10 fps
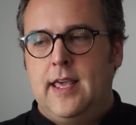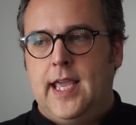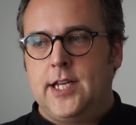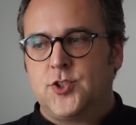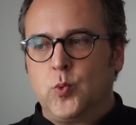
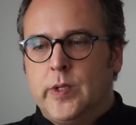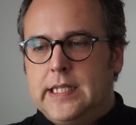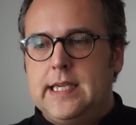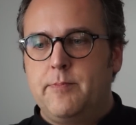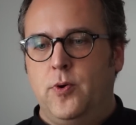And it's
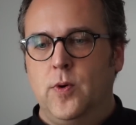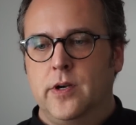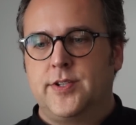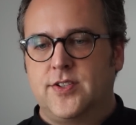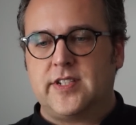really
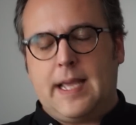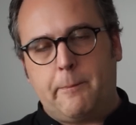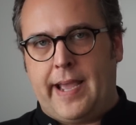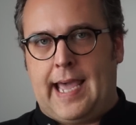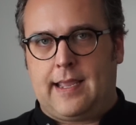important to
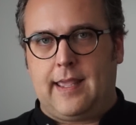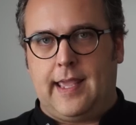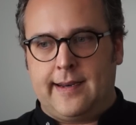step back